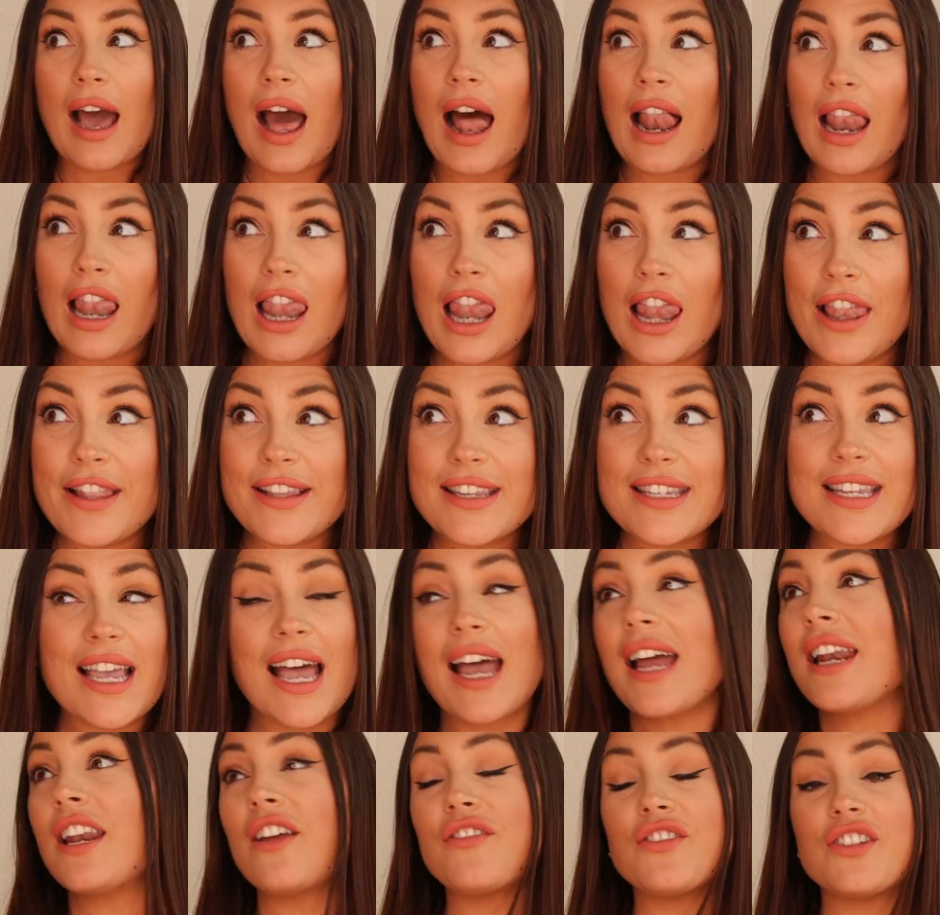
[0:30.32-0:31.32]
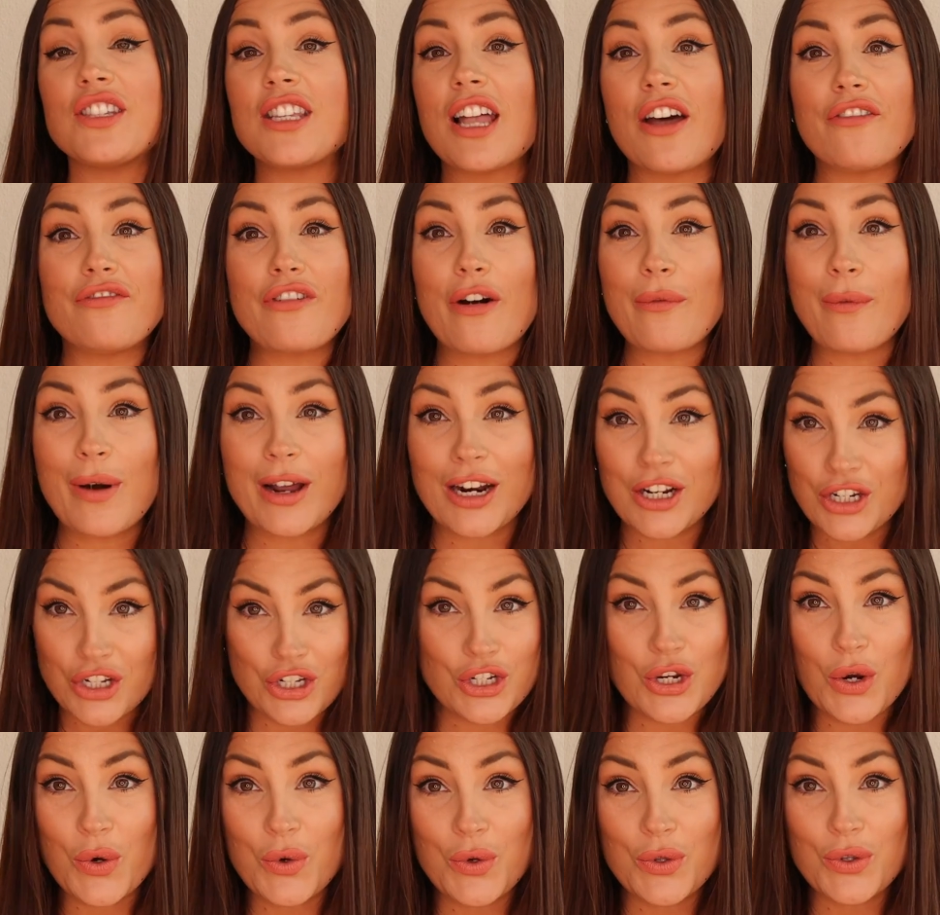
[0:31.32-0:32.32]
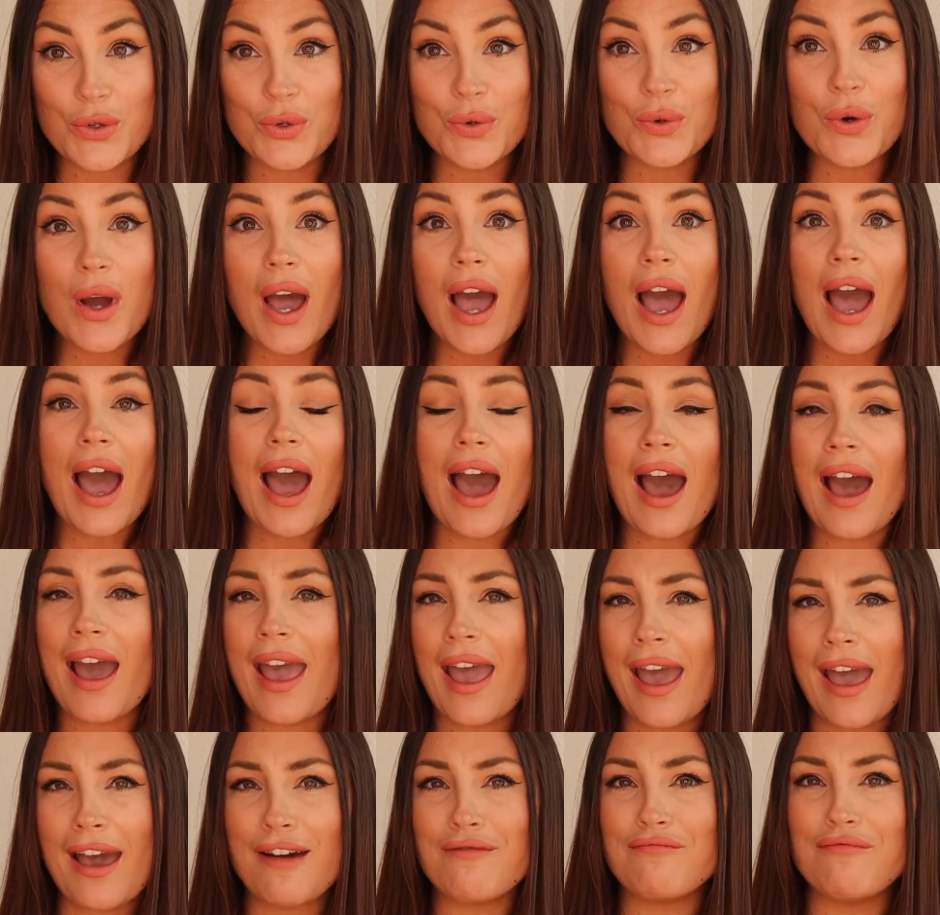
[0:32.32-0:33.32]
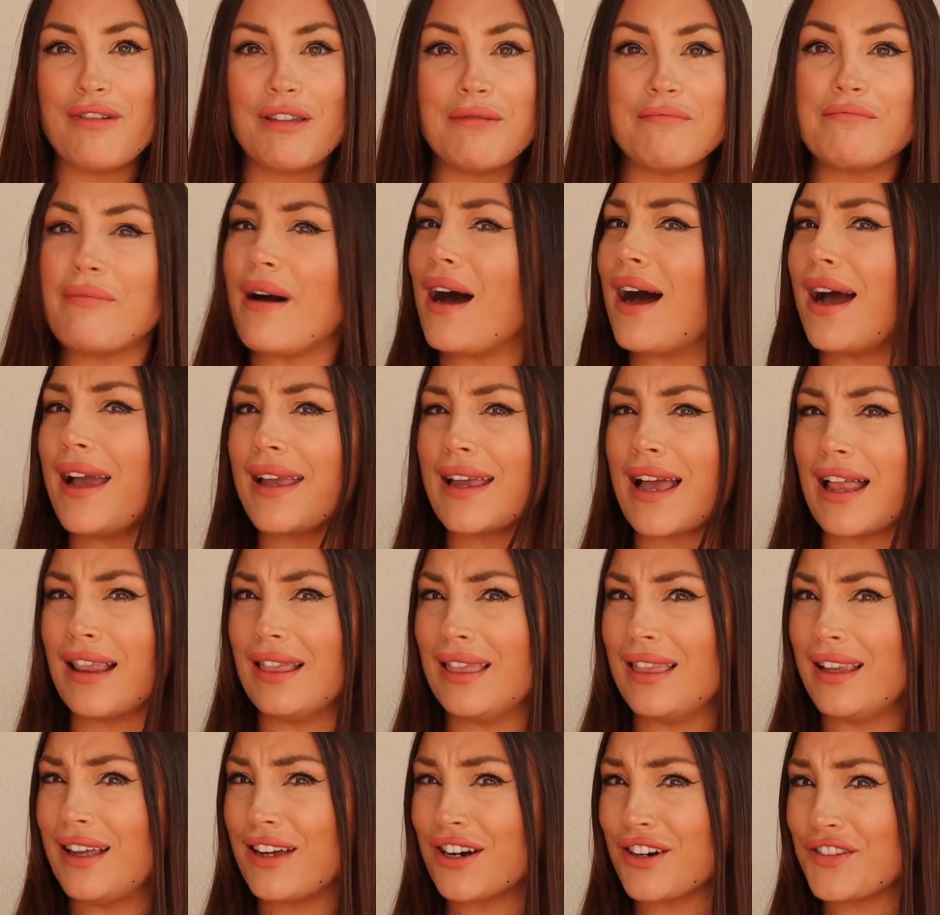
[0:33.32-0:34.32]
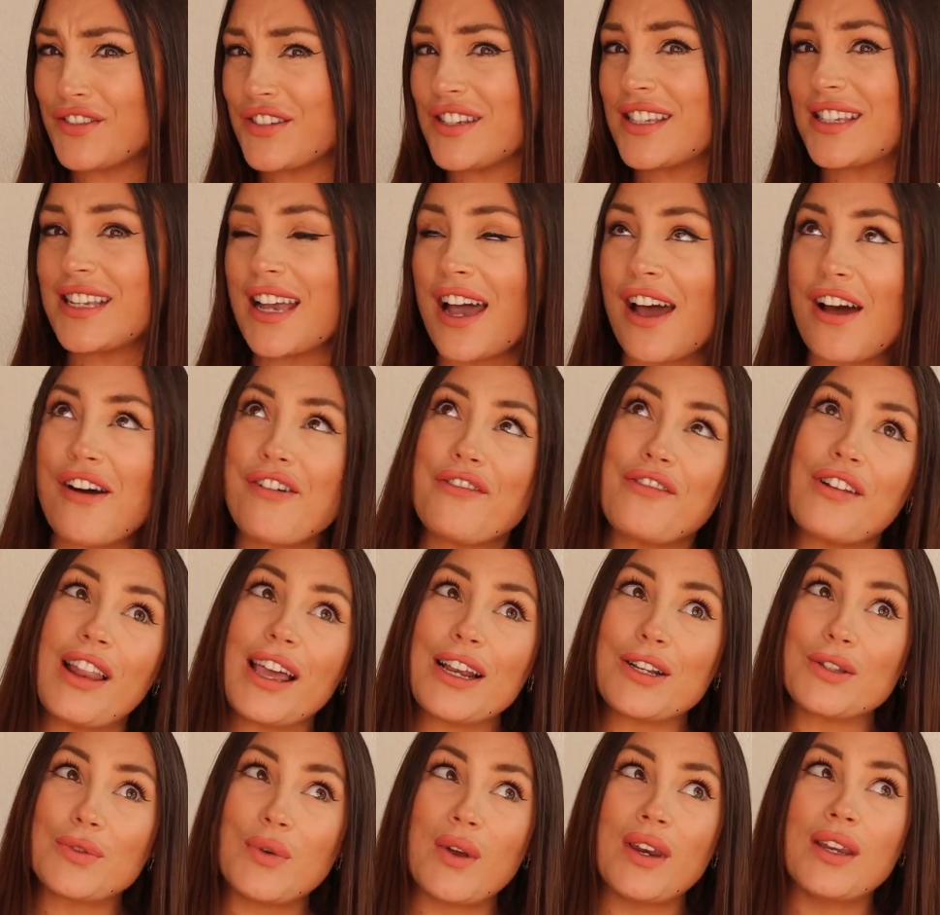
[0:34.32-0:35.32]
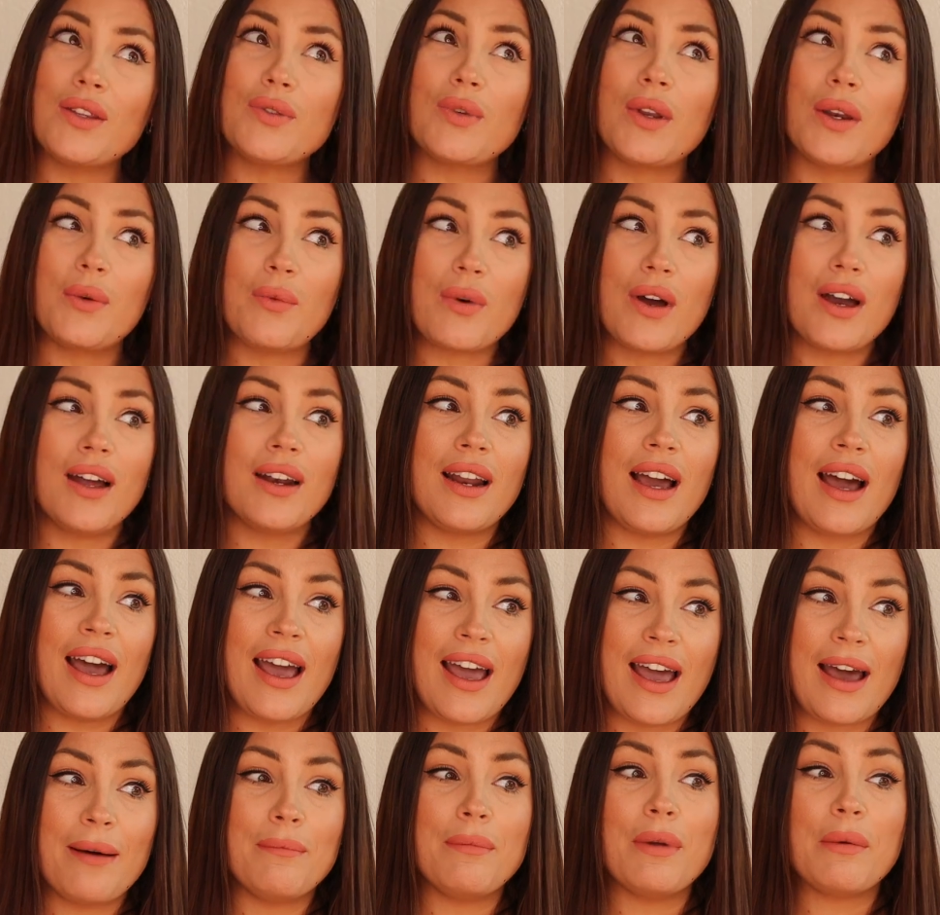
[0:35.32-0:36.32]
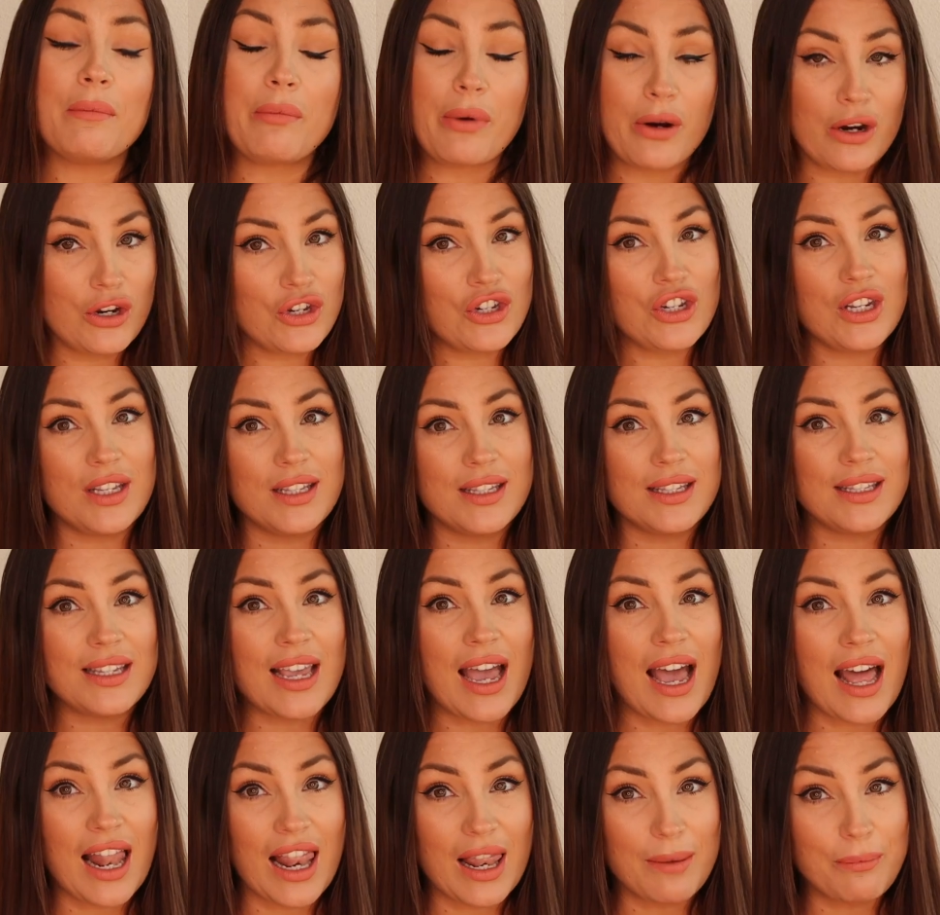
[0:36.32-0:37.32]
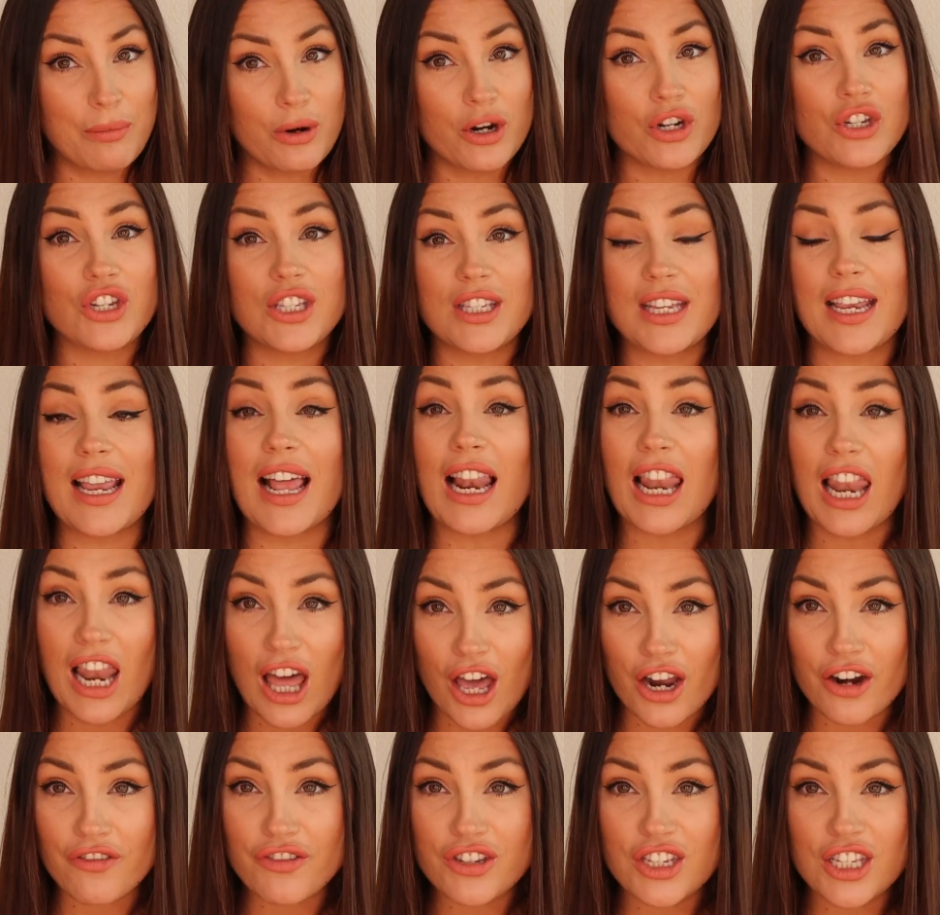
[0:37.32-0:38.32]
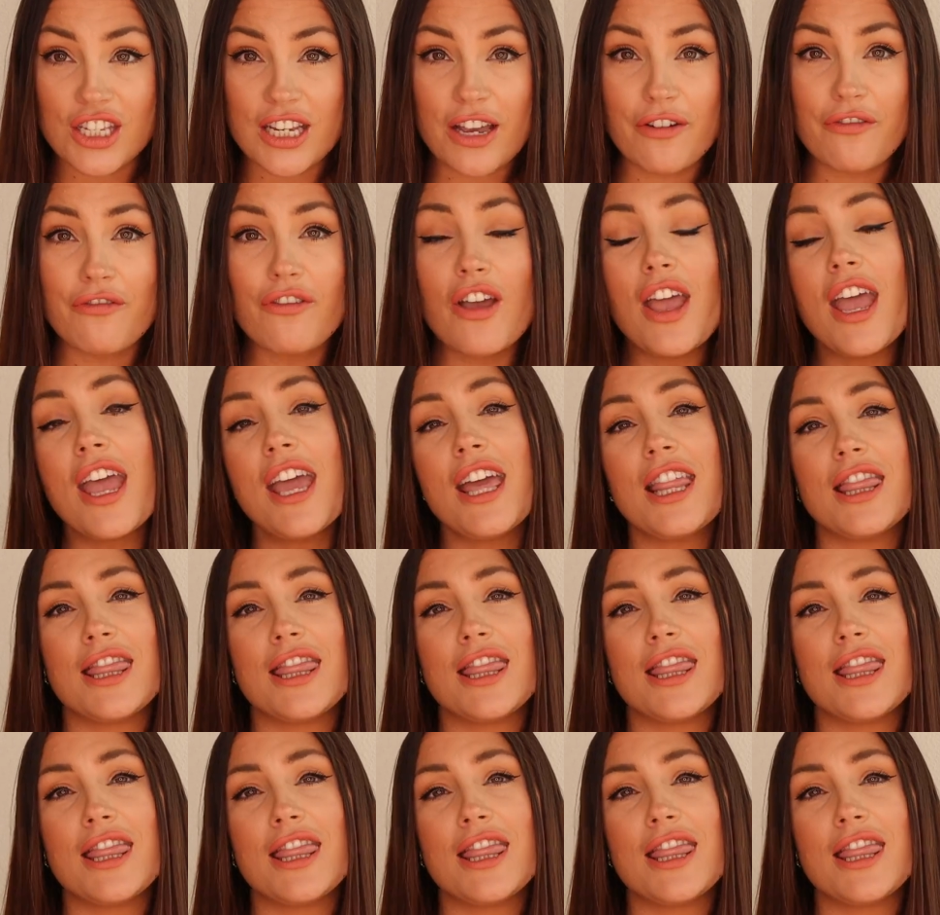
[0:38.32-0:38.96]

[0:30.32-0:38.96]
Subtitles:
a ton of stuff I want to show you. I have been buying a lot of stuff. Like 2021, I have been purchasing a lot of stuff